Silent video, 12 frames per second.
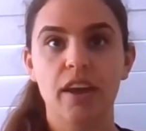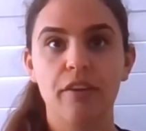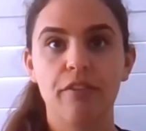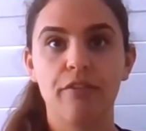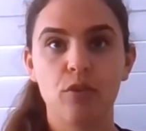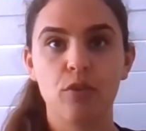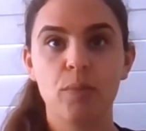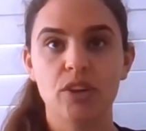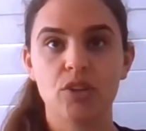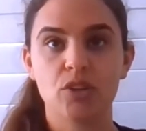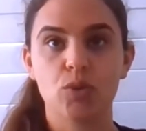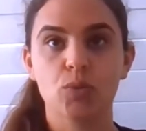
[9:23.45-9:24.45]
to their full
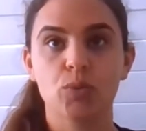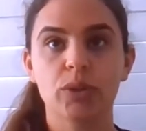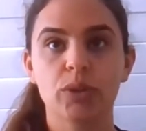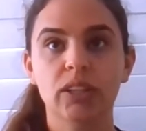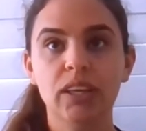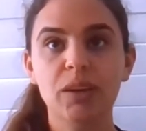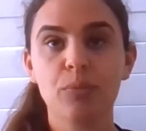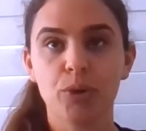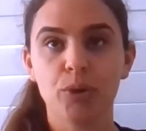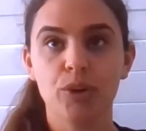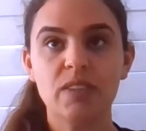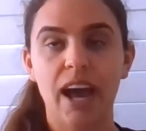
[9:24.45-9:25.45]
potential really
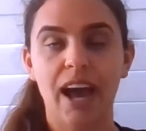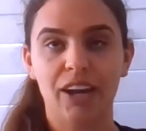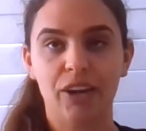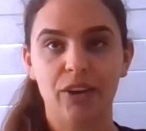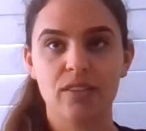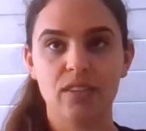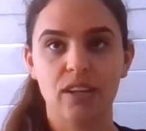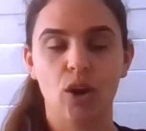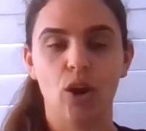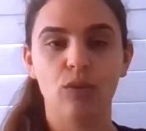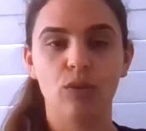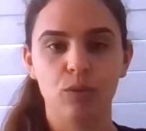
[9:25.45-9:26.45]
improves the
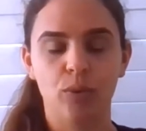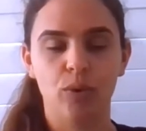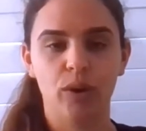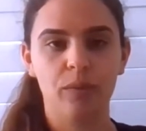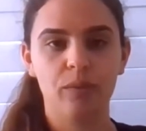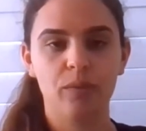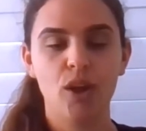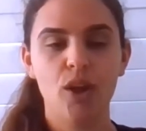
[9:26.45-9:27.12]
accuracy of reporting.